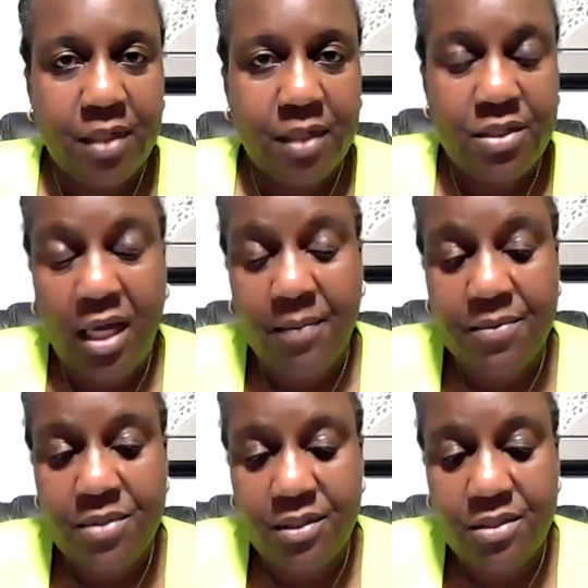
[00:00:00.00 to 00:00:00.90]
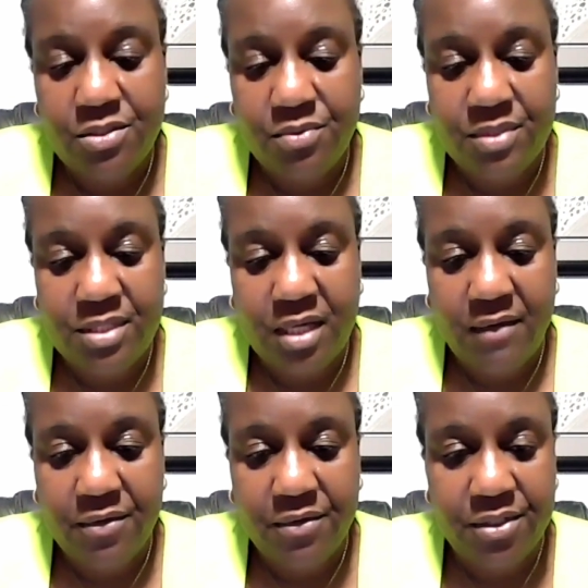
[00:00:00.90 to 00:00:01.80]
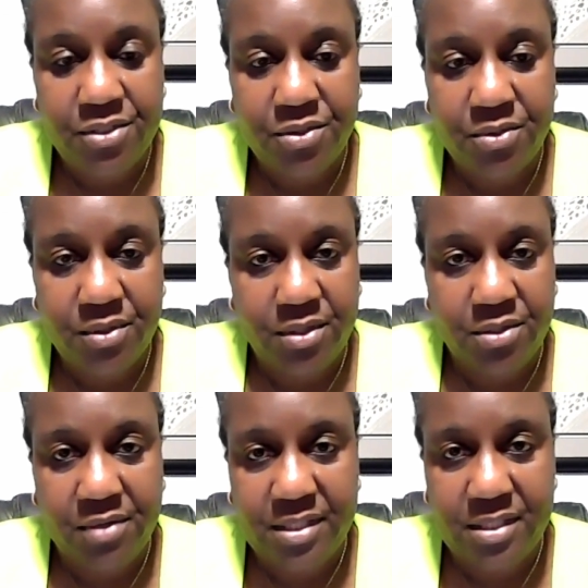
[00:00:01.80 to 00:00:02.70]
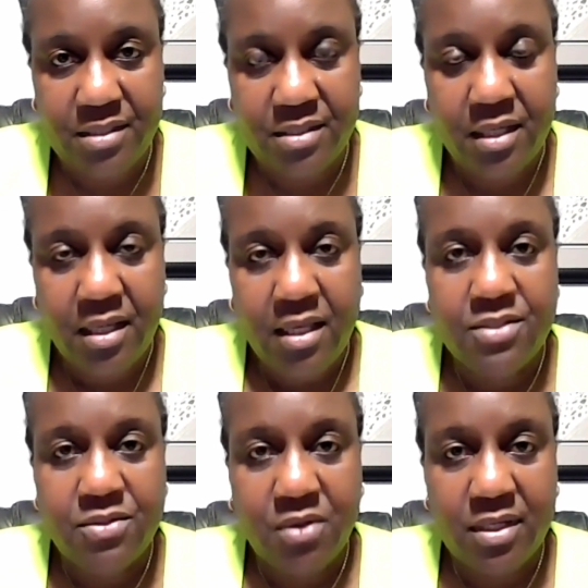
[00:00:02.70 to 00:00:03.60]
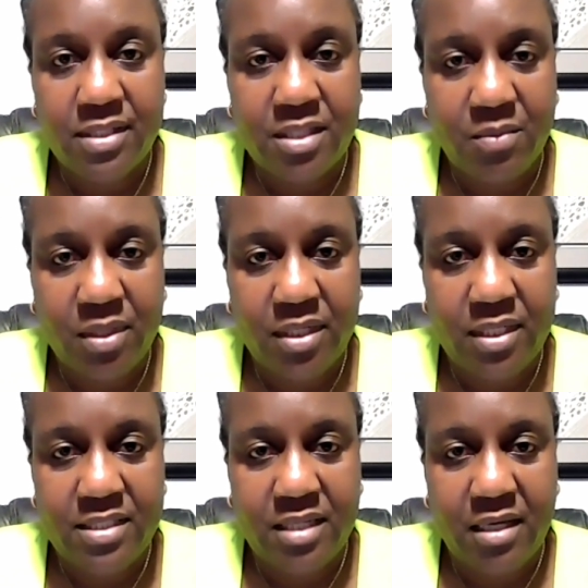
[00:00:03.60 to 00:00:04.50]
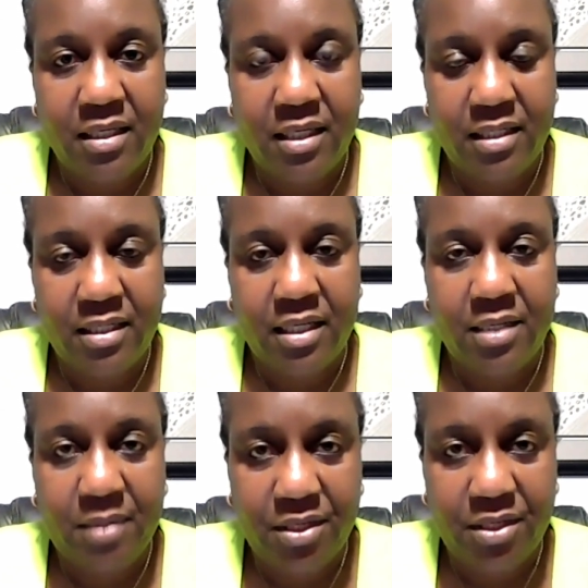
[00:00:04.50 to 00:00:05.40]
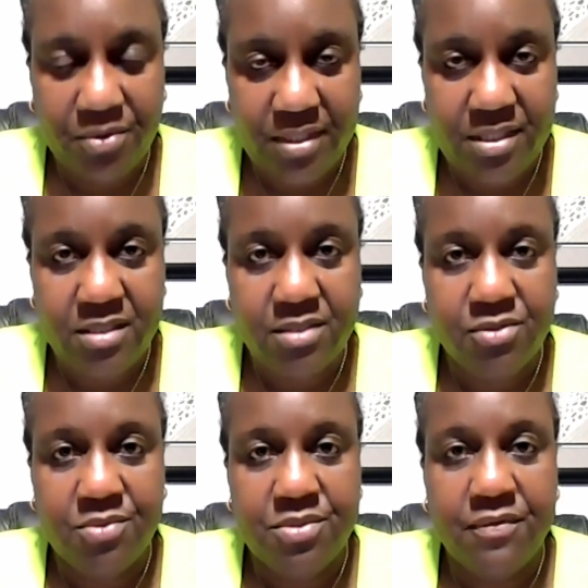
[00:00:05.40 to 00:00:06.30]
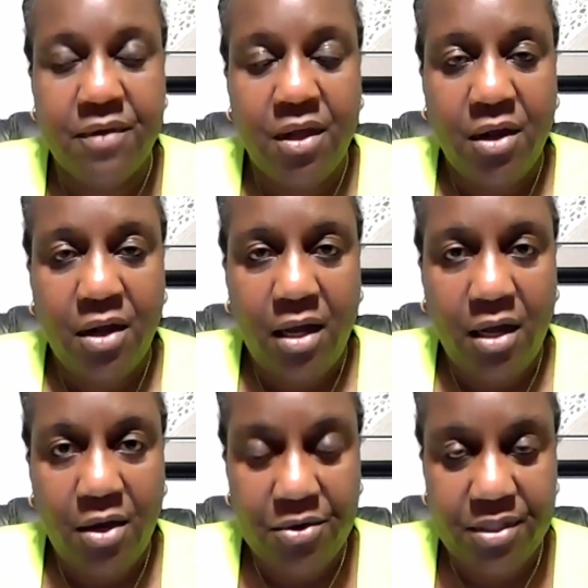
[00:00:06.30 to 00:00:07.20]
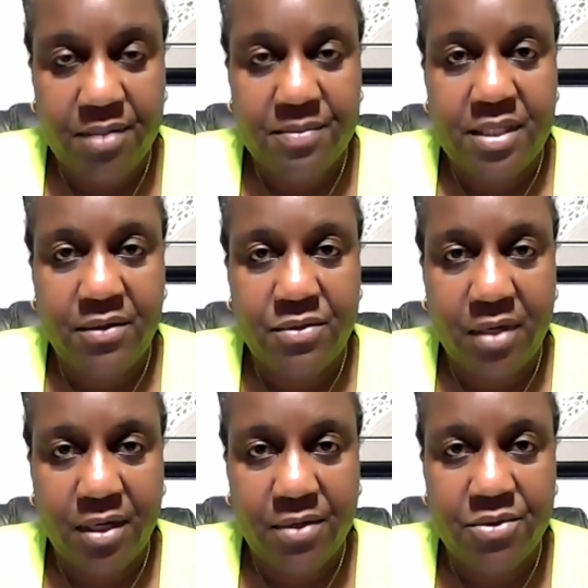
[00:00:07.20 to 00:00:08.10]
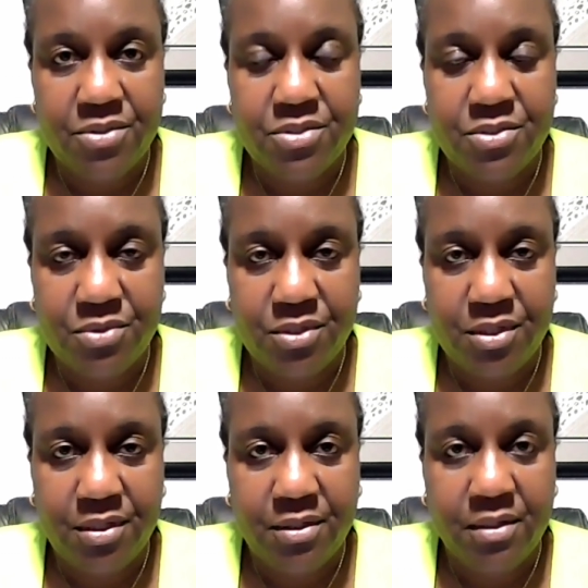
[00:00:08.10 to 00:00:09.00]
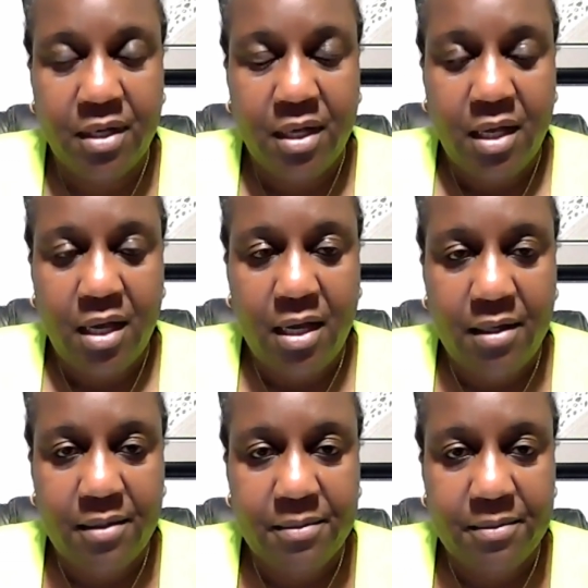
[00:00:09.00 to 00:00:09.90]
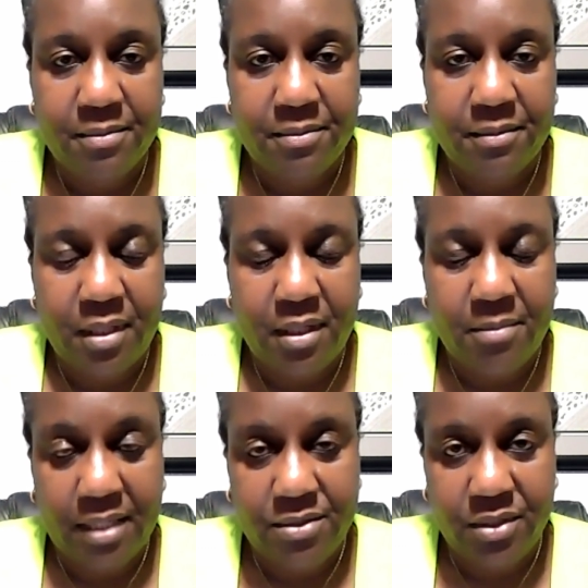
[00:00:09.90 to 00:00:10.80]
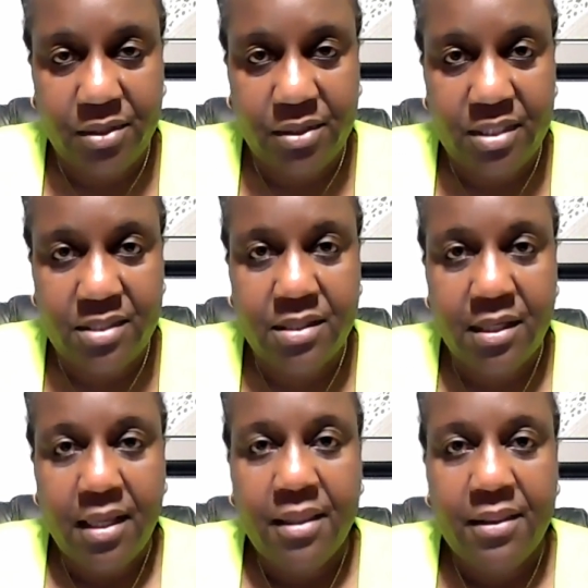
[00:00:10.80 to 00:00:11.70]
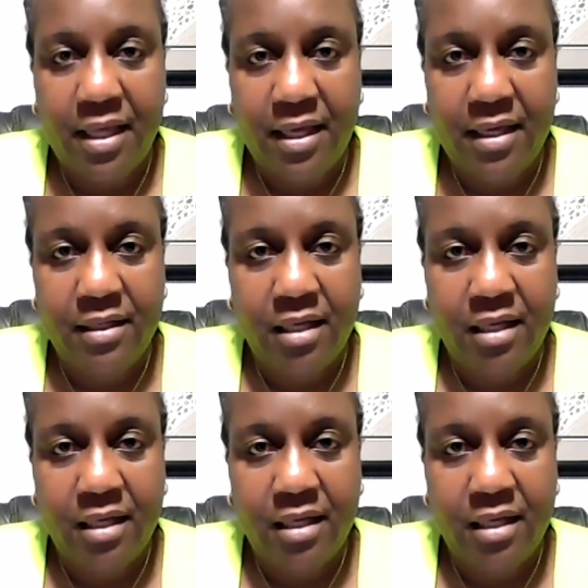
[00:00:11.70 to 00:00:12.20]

to help to resolve their issue and their crisis. As long as someone is not in an immediate crisis in terms of hurting themselves or others due to their mental illness, then